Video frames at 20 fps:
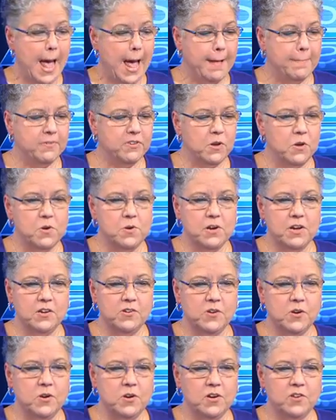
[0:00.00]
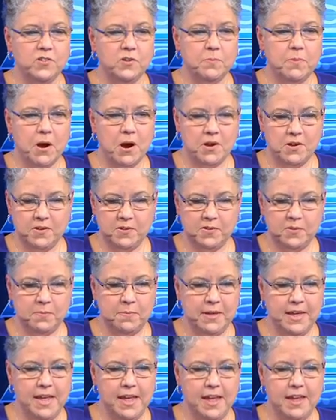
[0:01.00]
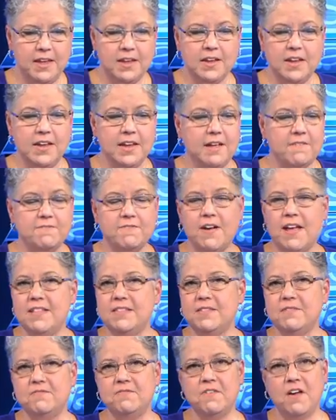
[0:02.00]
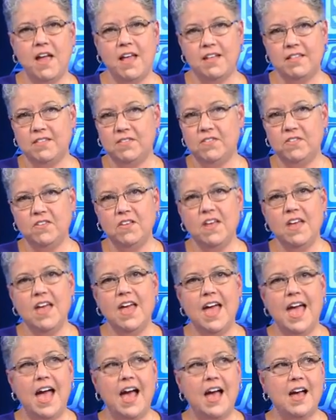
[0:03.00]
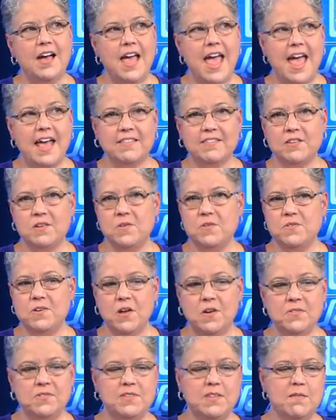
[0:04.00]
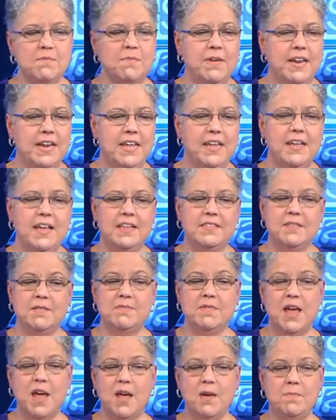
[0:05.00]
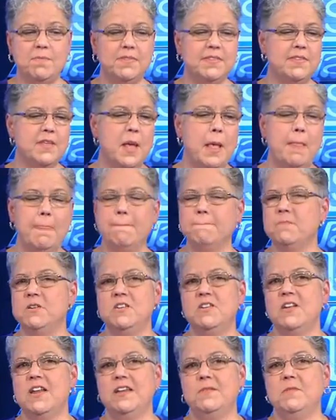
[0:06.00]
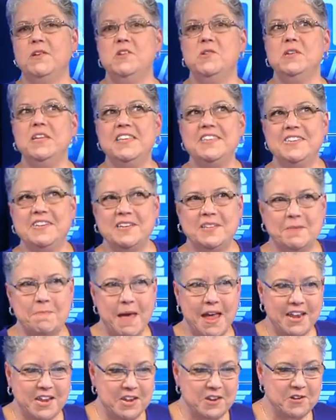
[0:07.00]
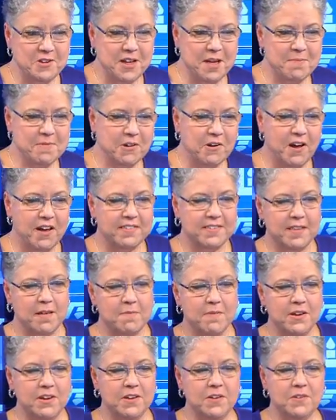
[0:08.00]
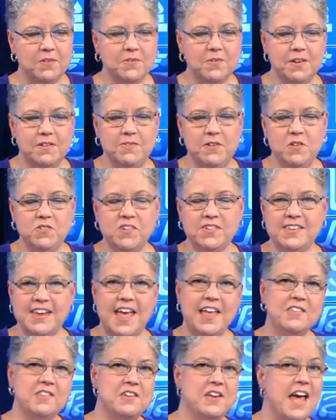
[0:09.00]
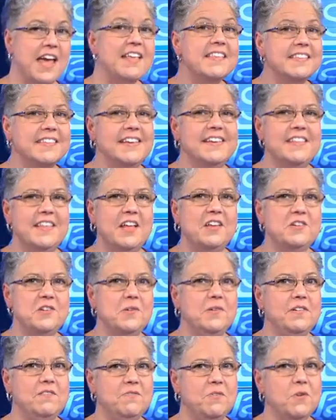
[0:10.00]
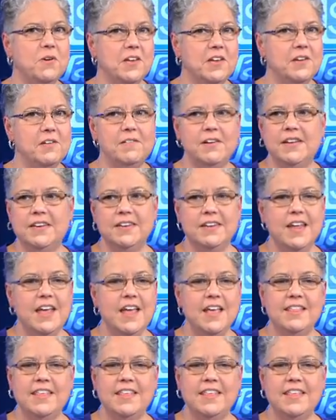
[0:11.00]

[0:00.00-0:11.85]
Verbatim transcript: Um, so who could, you, who could your partners be? You could get friends of friends. Uh, ask who knows somebody. Uh, sometimes When you, when you least expect it, you'll come across someone who, if you just ask nicely, they'll do it for you, and